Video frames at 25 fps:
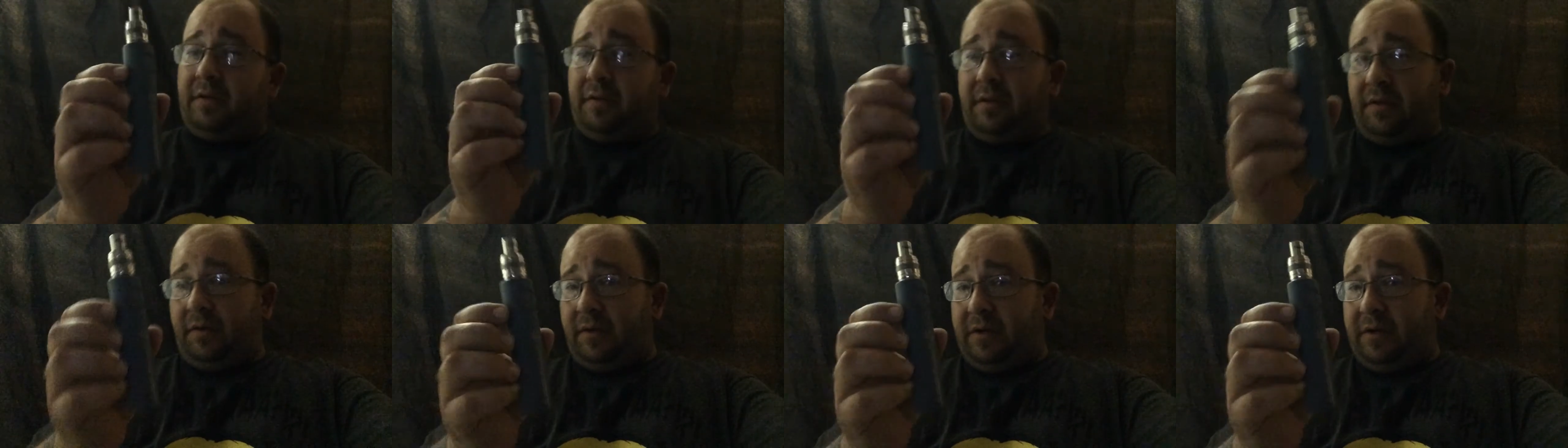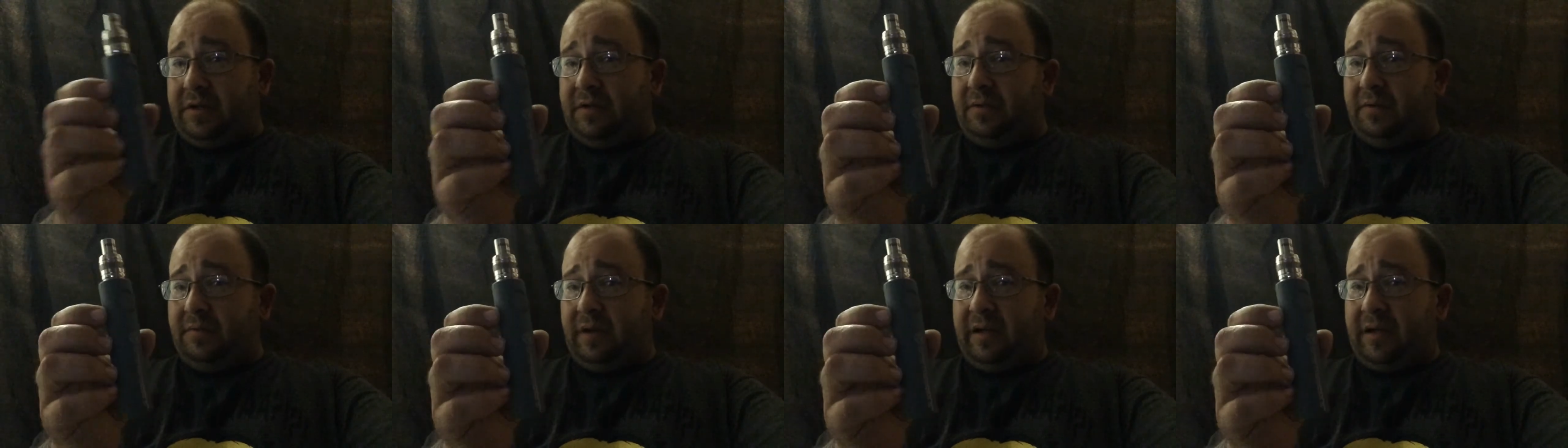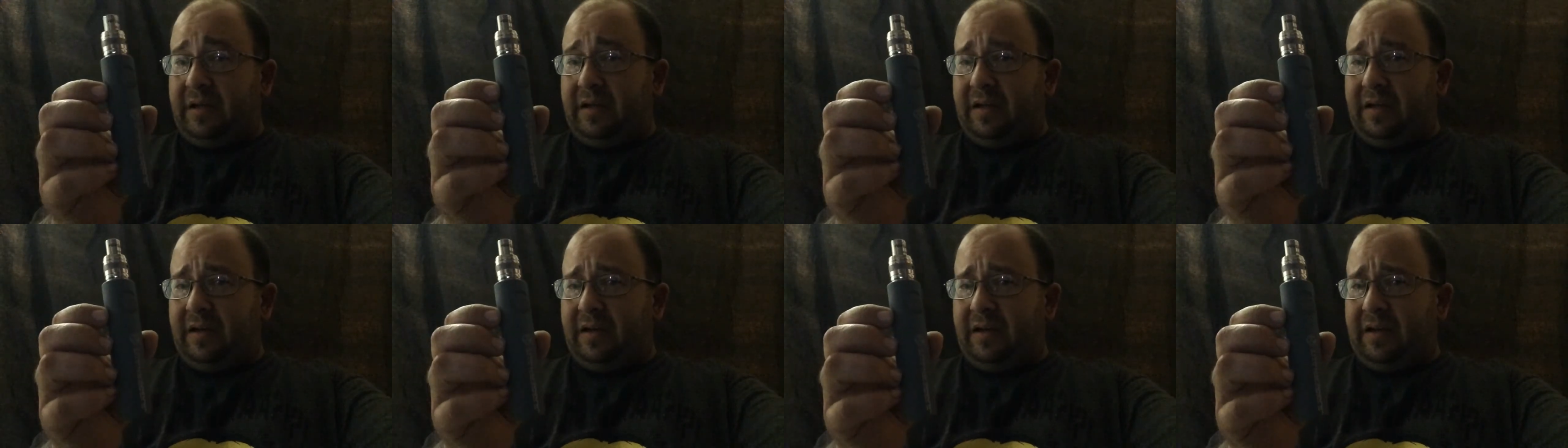
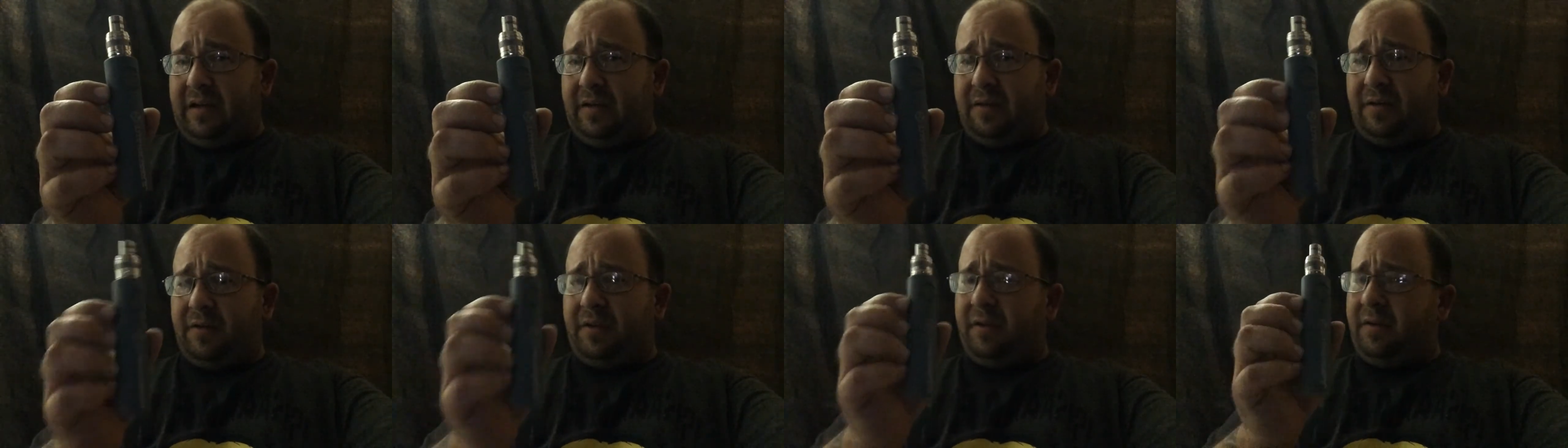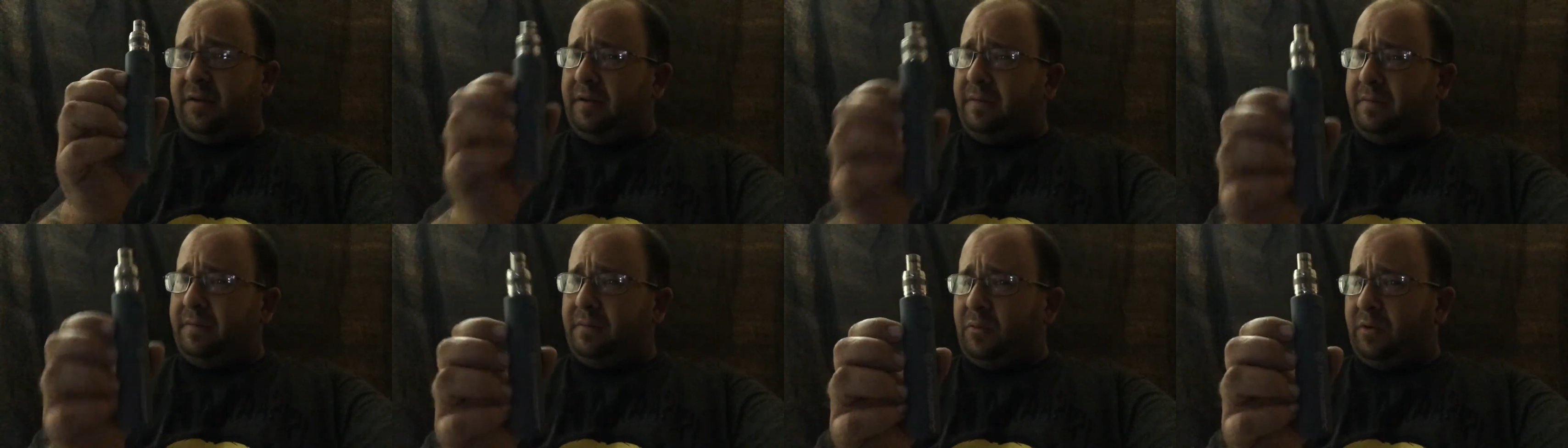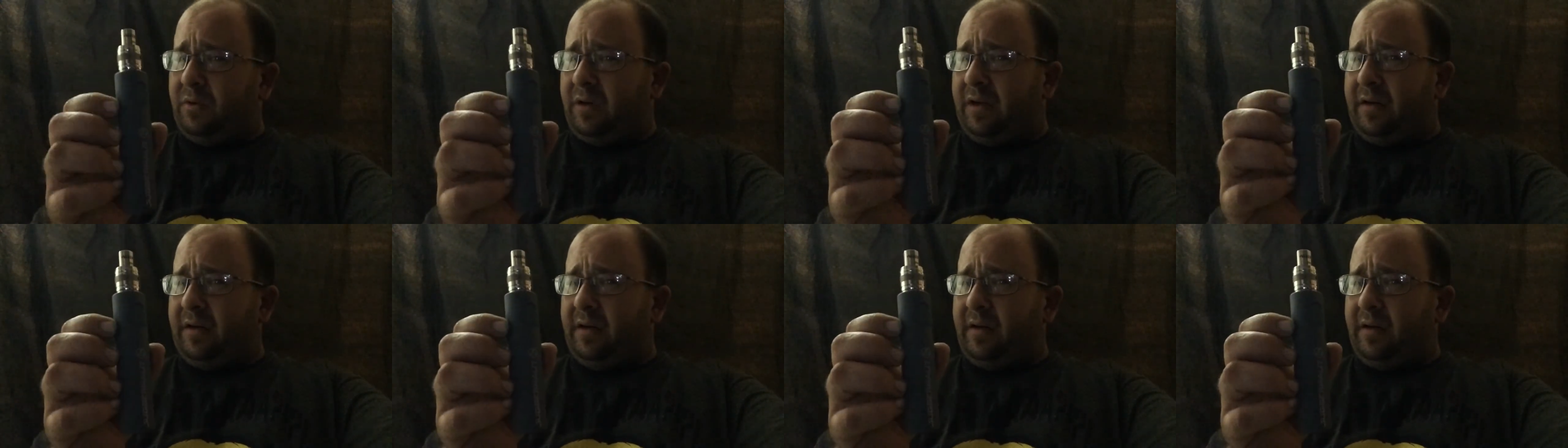$32.99 or
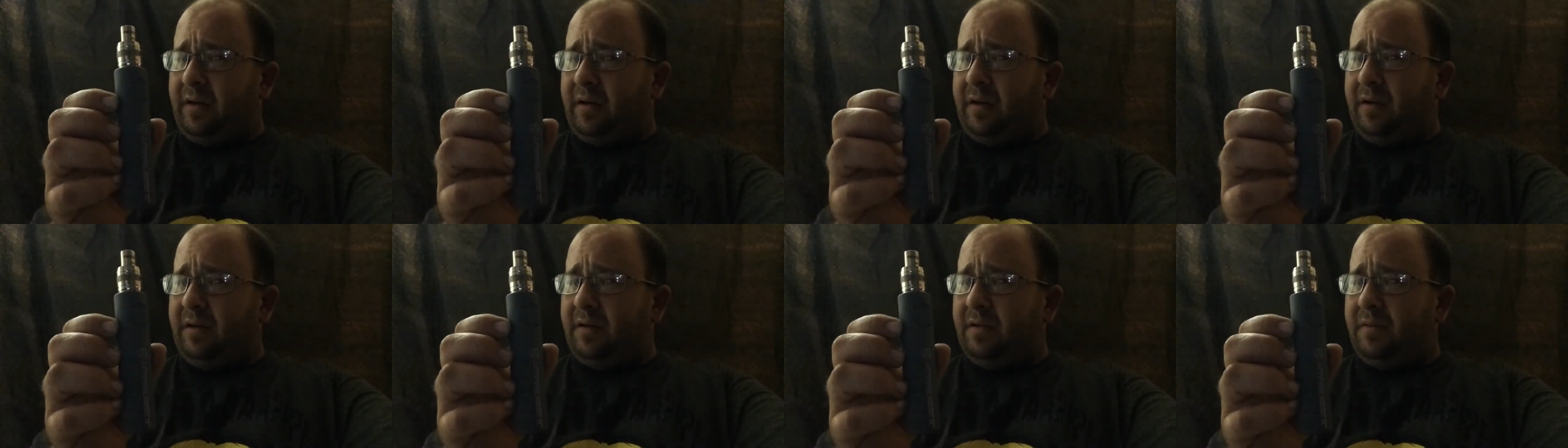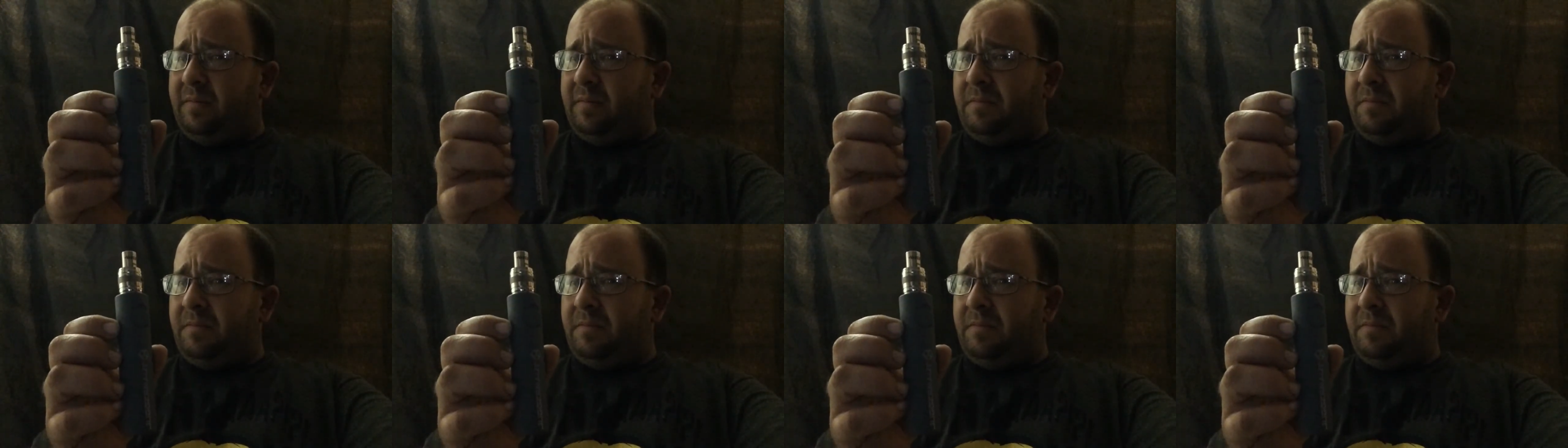$34.99.